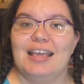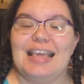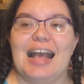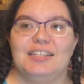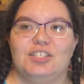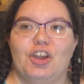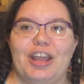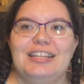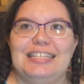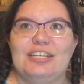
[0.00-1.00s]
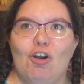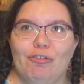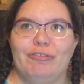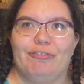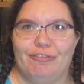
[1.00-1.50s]
yeah, so it did
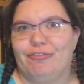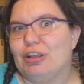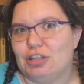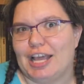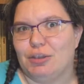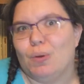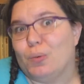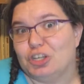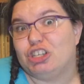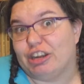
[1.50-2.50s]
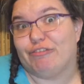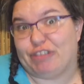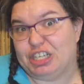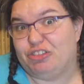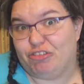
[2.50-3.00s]
often feel like you were watching a
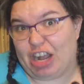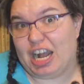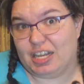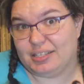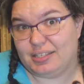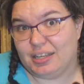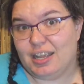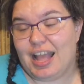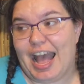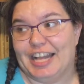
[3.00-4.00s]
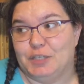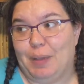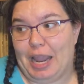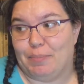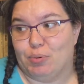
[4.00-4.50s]
French farce as
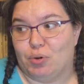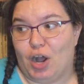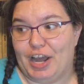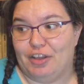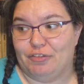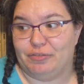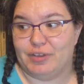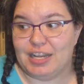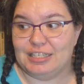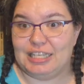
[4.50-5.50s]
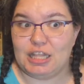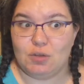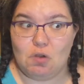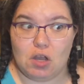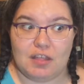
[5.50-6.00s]
people kind of did
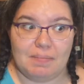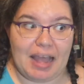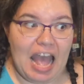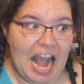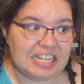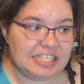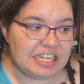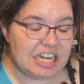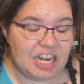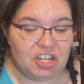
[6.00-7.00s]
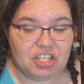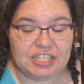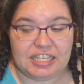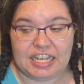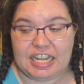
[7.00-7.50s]
the wrong thing by accident, and you could
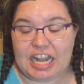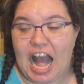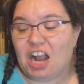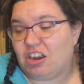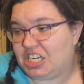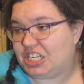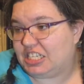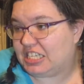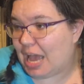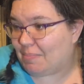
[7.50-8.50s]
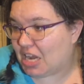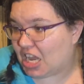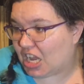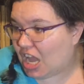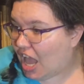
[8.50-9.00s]
see car crashes
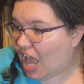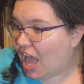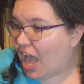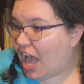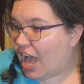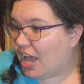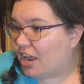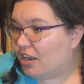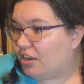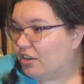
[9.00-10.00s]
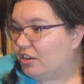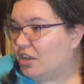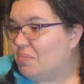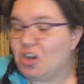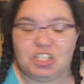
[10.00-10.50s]
happening and
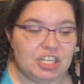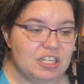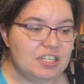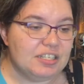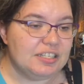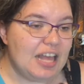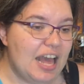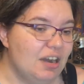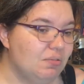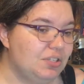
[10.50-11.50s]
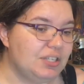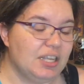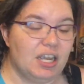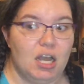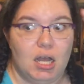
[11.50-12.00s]
emotions, and it was just
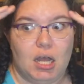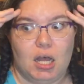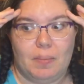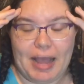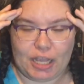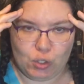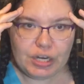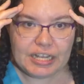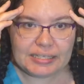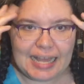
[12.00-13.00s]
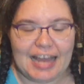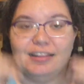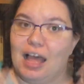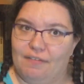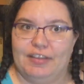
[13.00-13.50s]
like, oh my goodness,
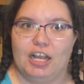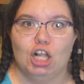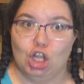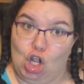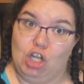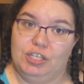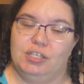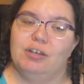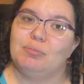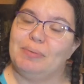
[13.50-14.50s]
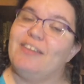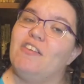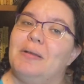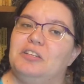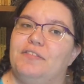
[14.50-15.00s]
and laughing a lot. So it was
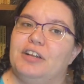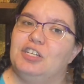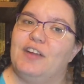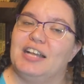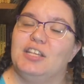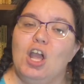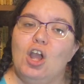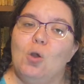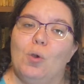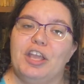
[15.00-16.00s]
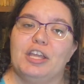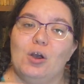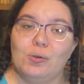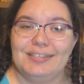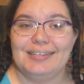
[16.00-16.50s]
very much a French farce. What you
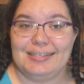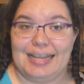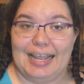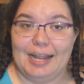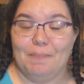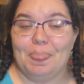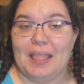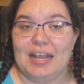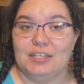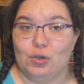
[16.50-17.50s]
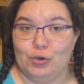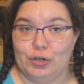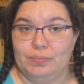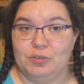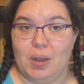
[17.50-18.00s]
can also see is
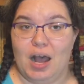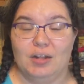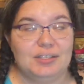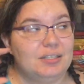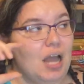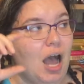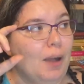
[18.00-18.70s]
Autumn de Wilde's